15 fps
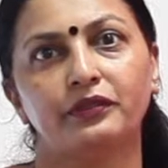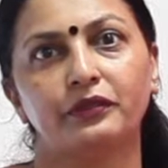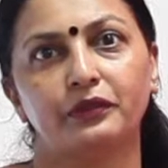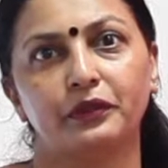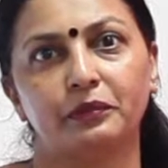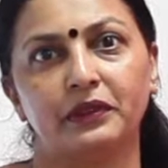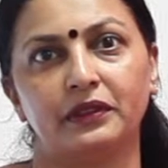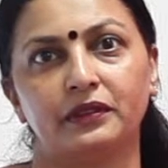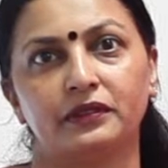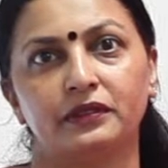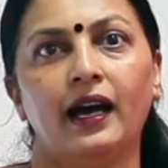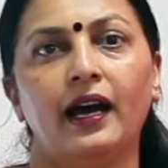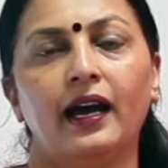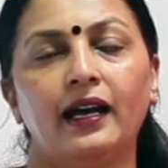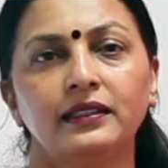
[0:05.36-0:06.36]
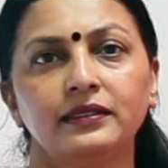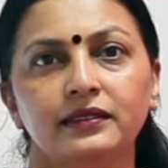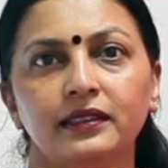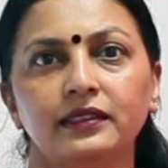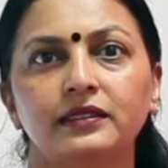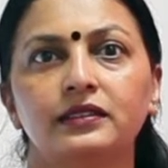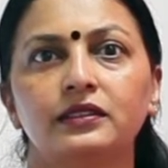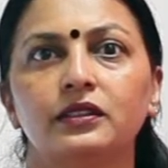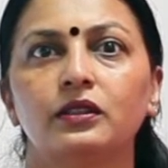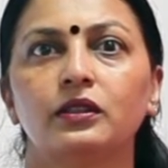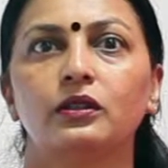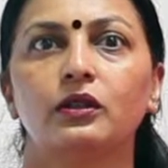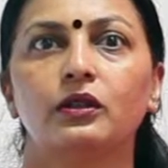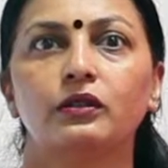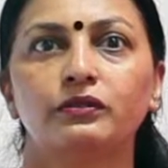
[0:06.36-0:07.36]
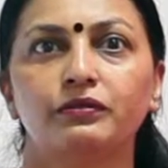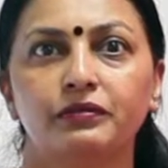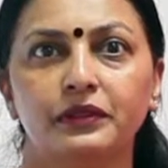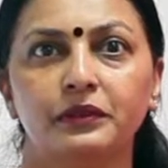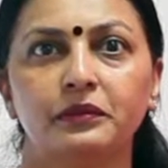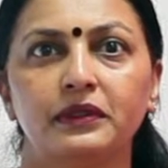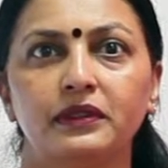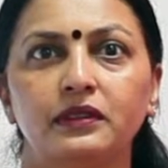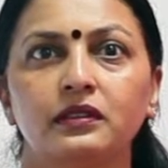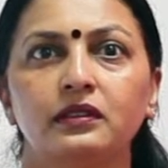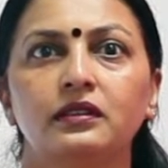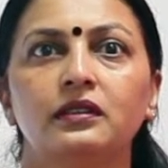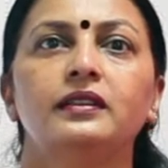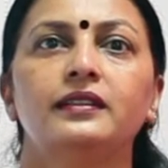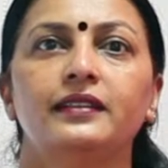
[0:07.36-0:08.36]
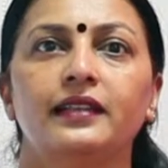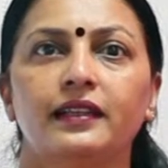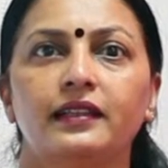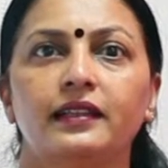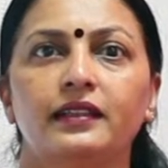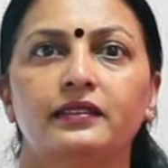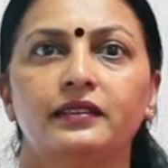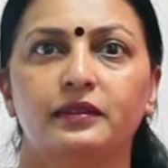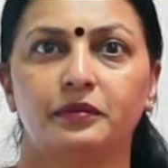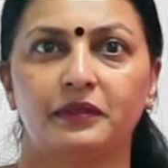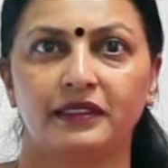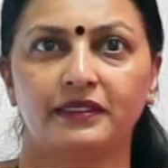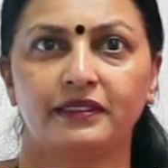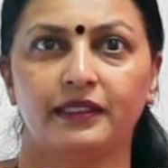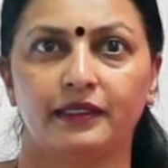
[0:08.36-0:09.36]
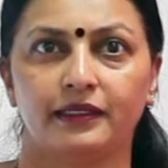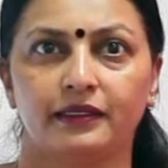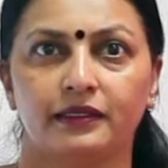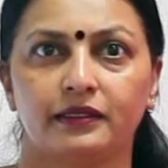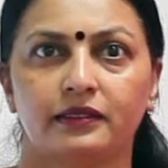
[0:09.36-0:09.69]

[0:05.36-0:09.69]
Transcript: for women. As such, a lot of women neglect their breast health.